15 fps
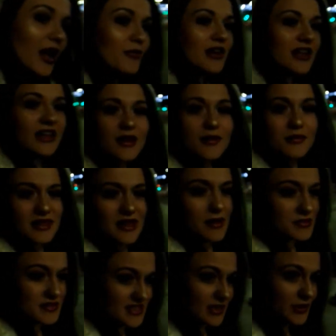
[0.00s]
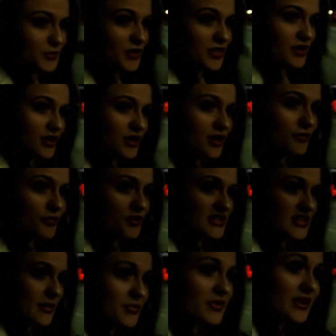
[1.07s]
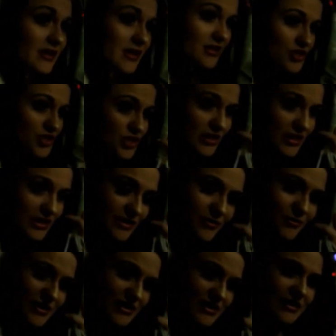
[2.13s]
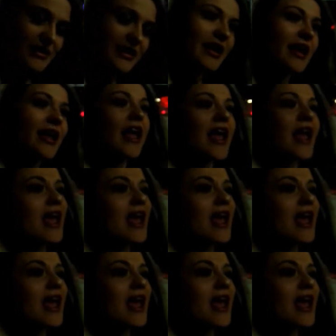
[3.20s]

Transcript: I'm a little upset with her for something that she did recently,